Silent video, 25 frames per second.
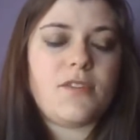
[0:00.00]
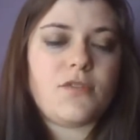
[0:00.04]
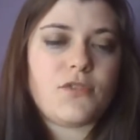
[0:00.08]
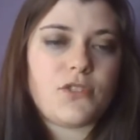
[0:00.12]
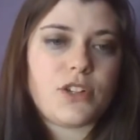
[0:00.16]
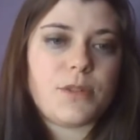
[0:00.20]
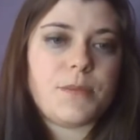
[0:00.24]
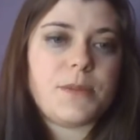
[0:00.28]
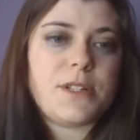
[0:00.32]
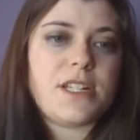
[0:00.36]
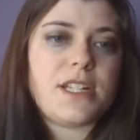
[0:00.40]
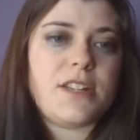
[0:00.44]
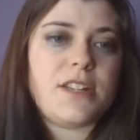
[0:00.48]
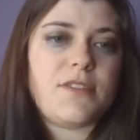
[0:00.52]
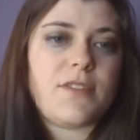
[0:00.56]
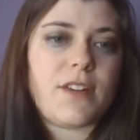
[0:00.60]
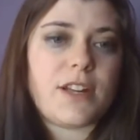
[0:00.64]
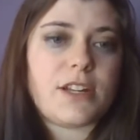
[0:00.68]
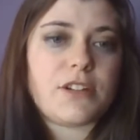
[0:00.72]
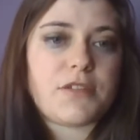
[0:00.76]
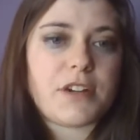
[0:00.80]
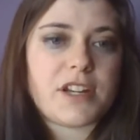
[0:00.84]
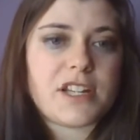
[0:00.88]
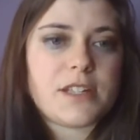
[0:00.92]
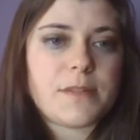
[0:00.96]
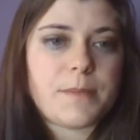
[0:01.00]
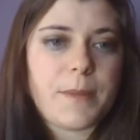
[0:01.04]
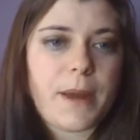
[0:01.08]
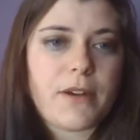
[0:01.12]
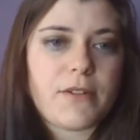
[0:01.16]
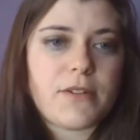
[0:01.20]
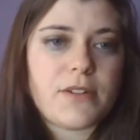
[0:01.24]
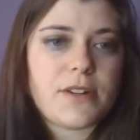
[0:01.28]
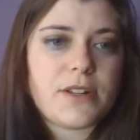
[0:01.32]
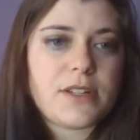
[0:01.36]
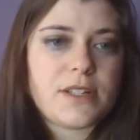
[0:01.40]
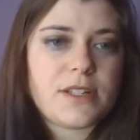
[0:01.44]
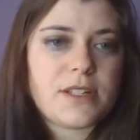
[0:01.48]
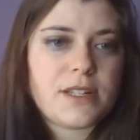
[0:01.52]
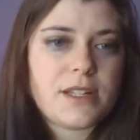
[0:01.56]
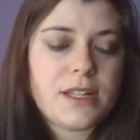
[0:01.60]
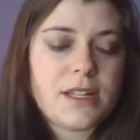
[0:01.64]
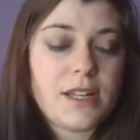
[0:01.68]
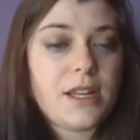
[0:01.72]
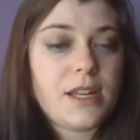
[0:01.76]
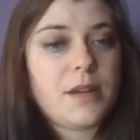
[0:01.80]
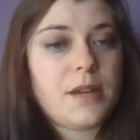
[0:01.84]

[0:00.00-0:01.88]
informative and transparent.